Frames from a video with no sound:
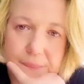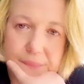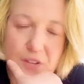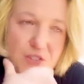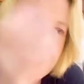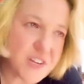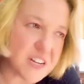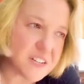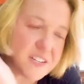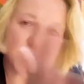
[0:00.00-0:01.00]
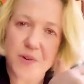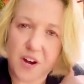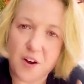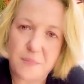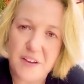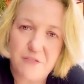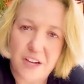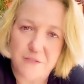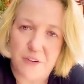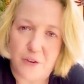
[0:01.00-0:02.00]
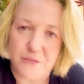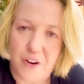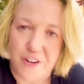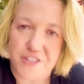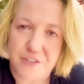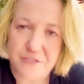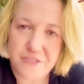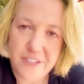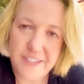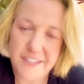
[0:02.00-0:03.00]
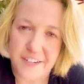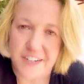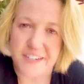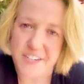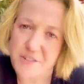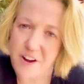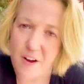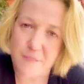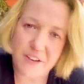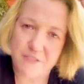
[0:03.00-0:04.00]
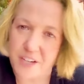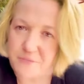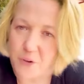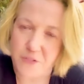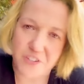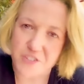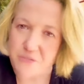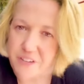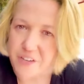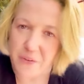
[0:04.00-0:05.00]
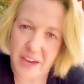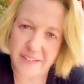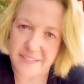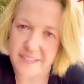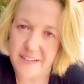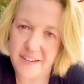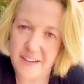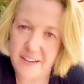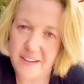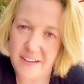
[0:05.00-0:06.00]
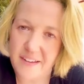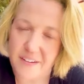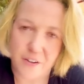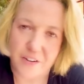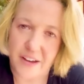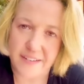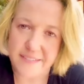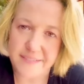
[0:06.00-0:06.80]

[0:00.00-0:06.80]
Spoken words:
You're just going to disregard my fucking vote, aren't you? You're going to disregard my fucking vote because you think you can. No, you're not.